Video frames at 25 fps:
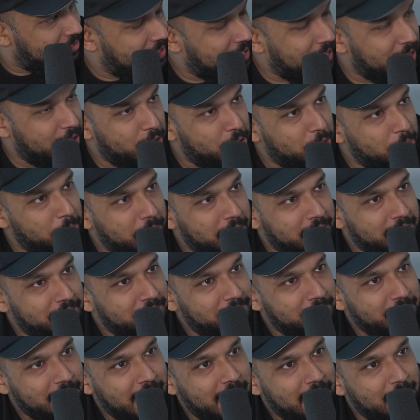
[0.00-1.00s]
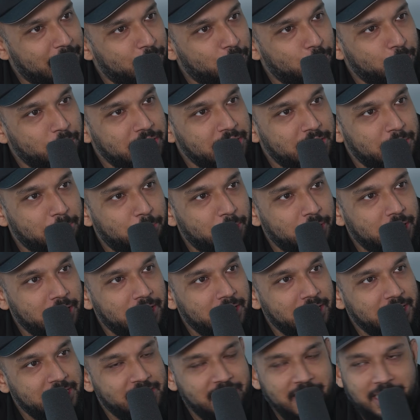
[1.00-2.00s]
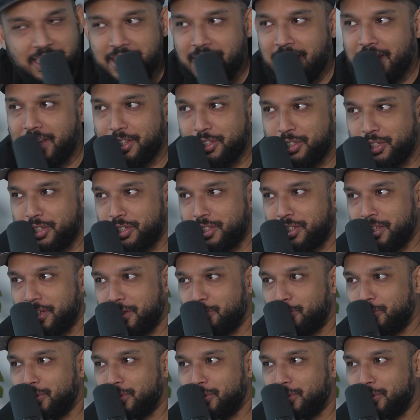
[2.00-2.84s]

I don't know, man. I don't know. We need to bring an insectologist